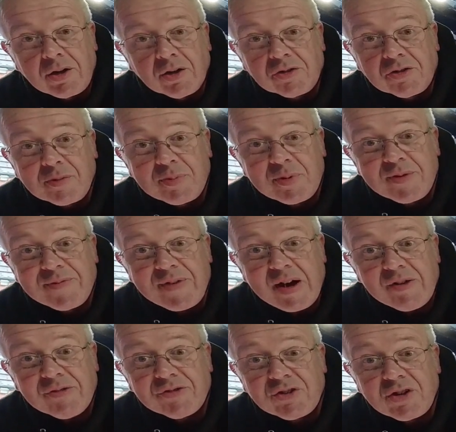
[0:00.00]
And on top of the
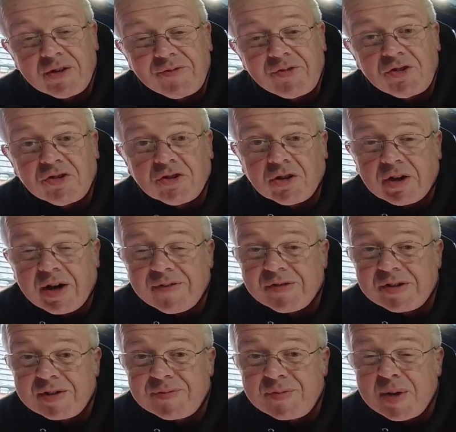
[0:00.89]
valve service, it's got to
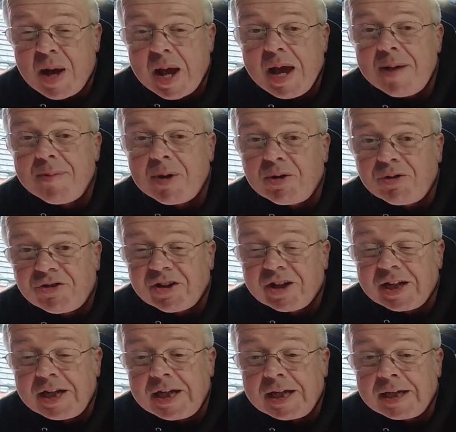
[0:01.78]
have an
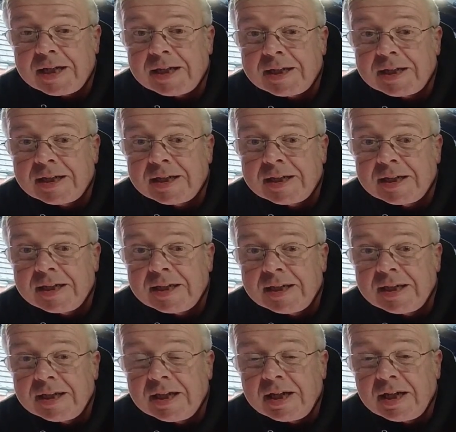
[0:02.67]
MOT,
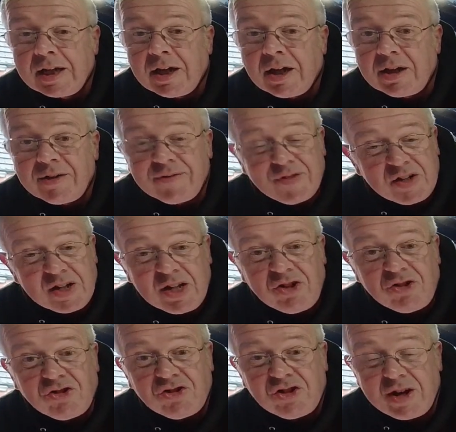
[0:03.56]
and if it
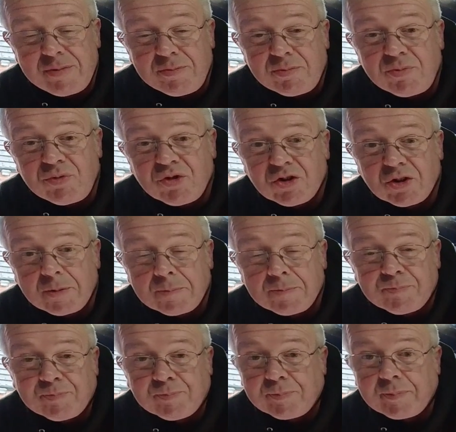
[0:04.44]
needs shims,
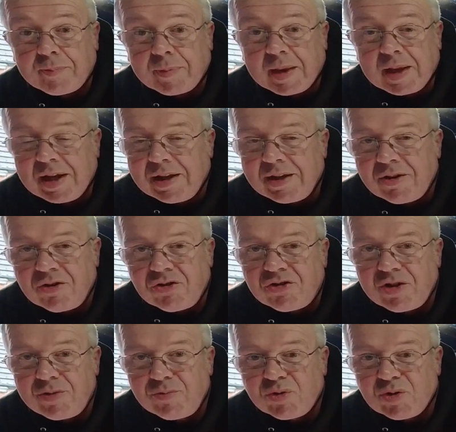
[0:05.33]

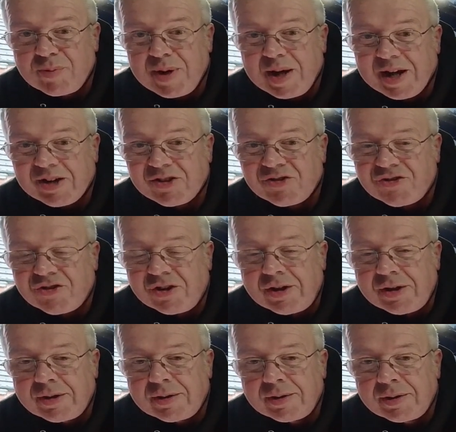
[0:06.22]
the shims will be
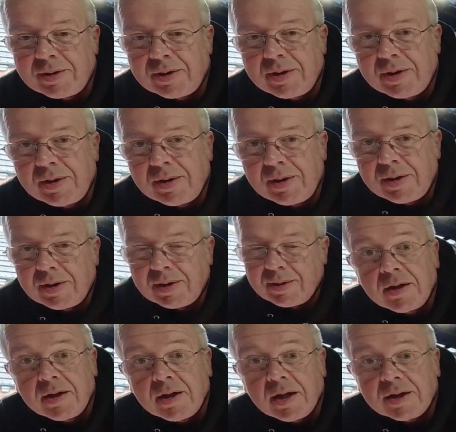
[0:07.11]
extra.
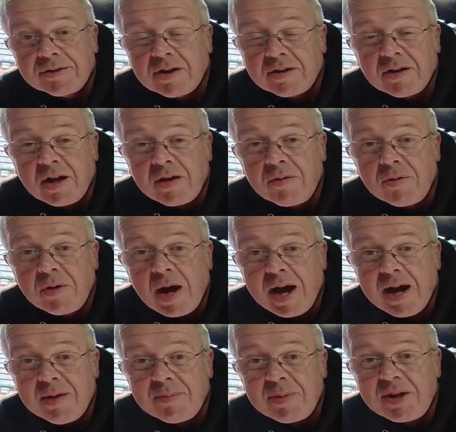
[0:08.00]
I don't know
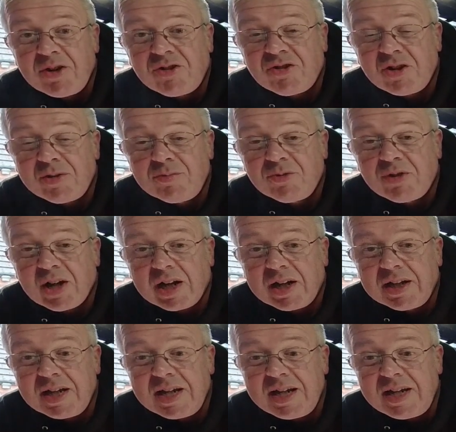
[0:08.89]
how many shims
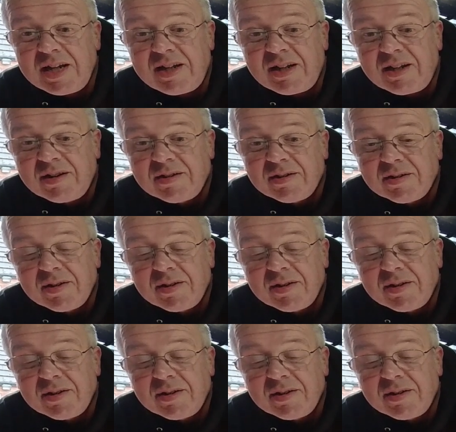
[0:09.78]
it'll need.